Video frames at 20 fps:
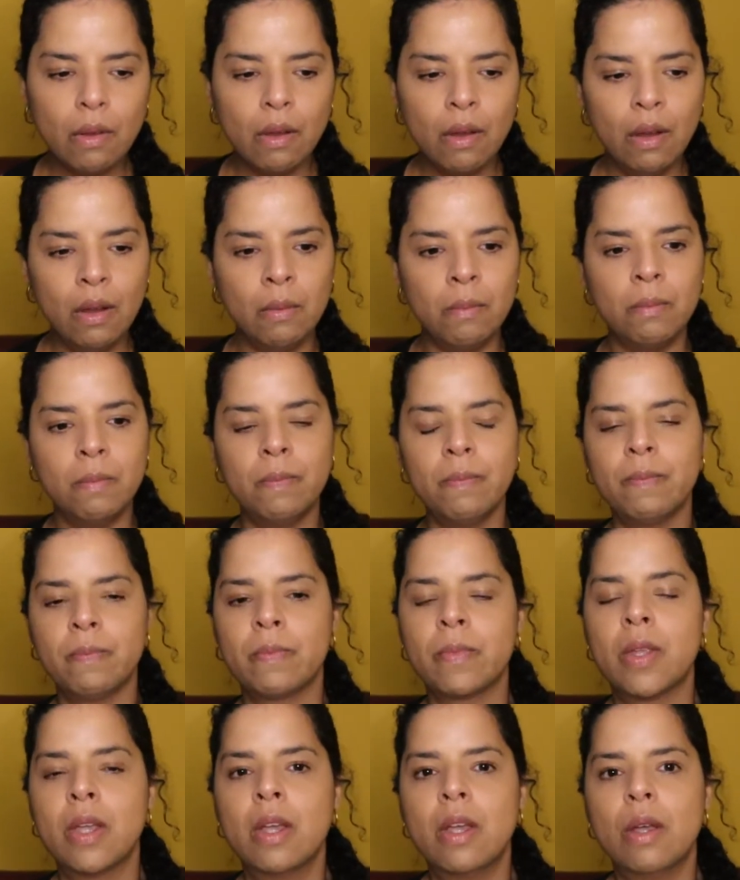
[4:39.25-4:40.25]
um,
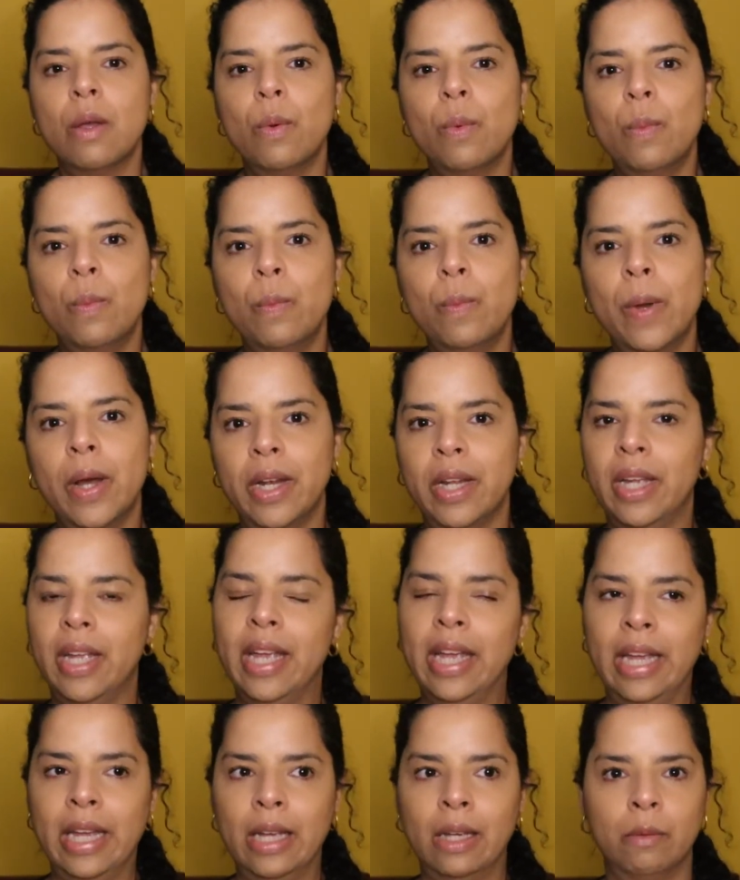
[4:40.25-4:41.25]
when it
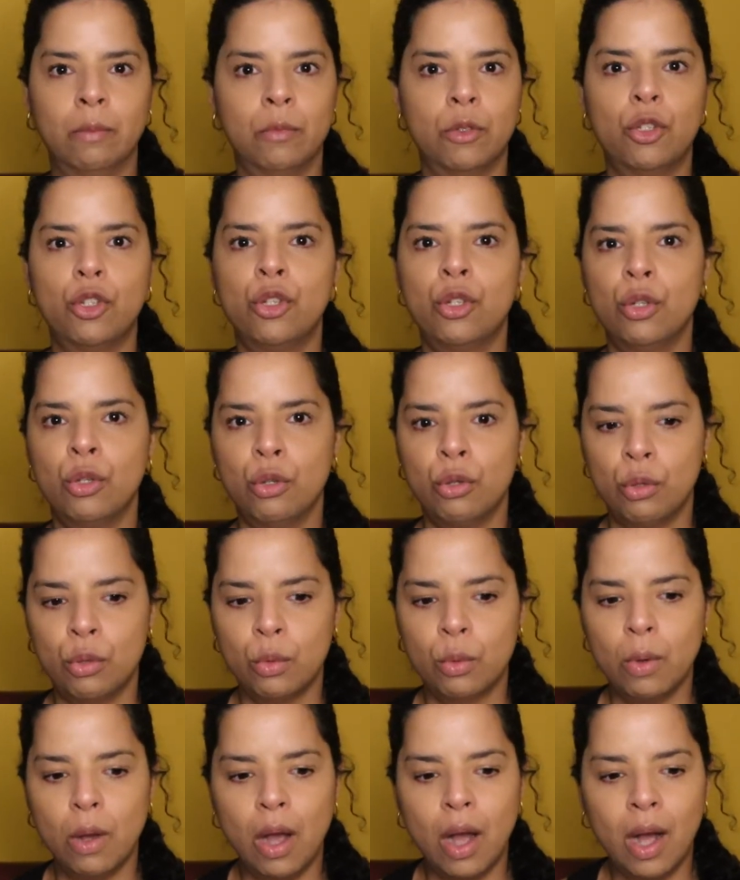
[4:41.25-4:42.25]
came to.